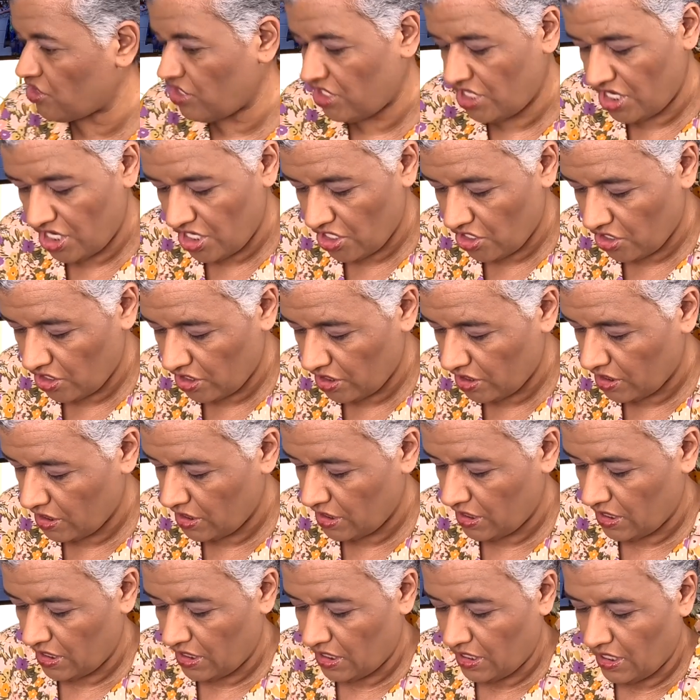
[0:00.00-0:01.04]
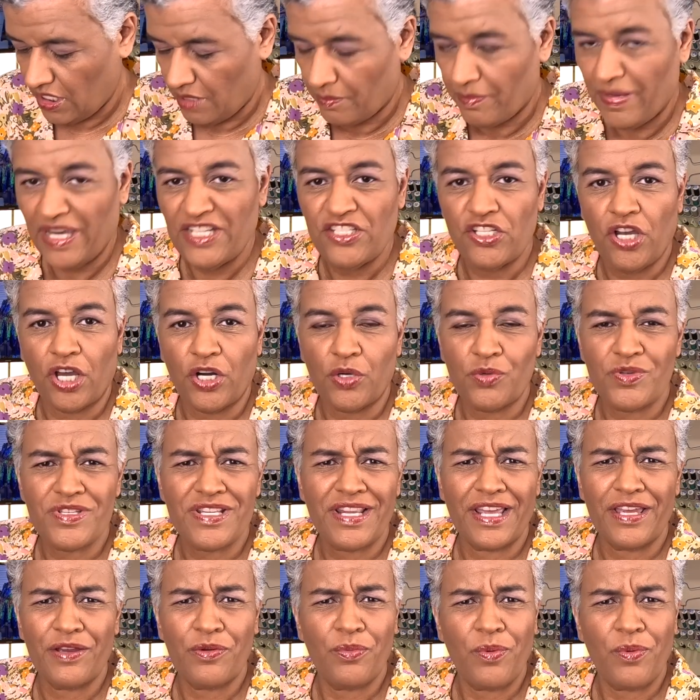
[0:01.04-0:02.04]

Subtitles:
year. My daughter was like,